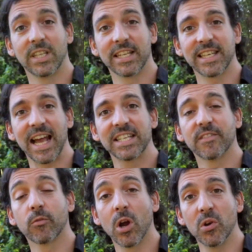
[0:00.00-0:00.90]
the sides
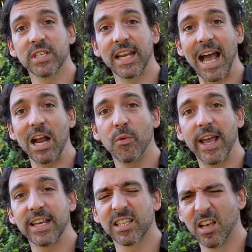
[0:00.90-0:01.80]
of roads and
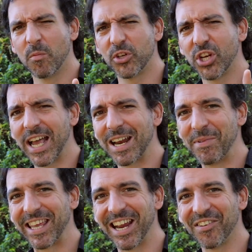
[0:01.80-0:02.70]
highways, but you got to
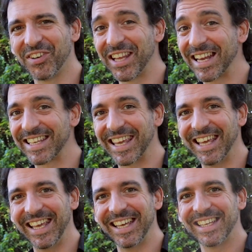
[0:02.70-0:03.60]
be careful not to
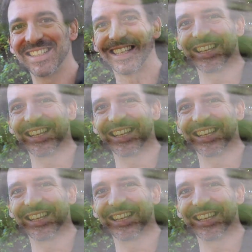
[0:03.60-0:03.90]
get hit.